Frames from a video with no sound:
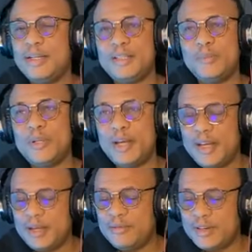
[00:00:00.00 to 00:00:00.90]
Corinthians
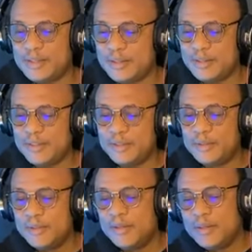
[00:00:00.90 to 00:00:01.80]
chapter 8, verse
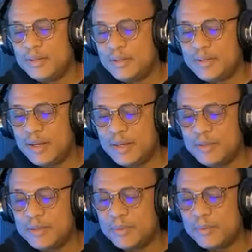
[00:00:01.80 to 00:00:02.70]
7
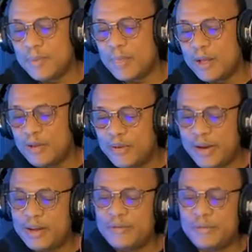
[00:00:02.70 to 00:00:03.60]
says,
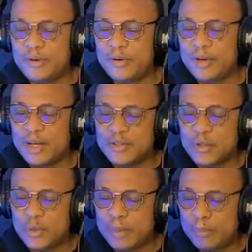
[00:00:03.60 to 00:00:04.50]
Therefore,
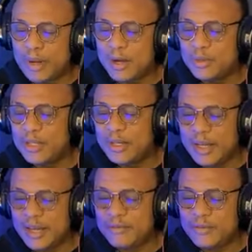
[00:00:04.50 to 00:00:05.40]
as you are
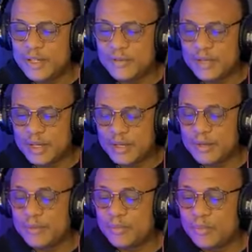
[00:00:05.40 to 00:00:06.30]
bound in
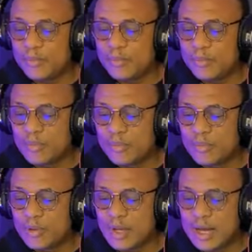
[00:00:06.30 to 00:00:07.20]
everything,
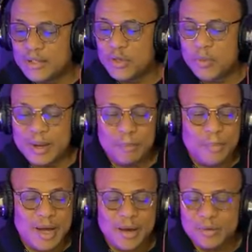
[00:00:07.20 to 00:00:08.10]
as you
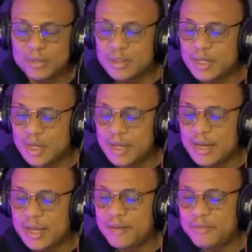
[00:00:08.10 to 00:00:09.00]
are bound
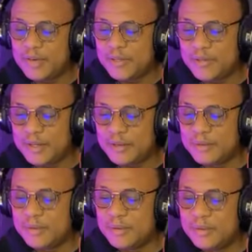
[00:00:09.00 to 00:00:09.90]
in
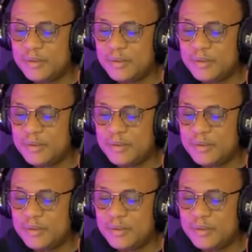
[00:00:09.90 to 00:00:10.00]
everything,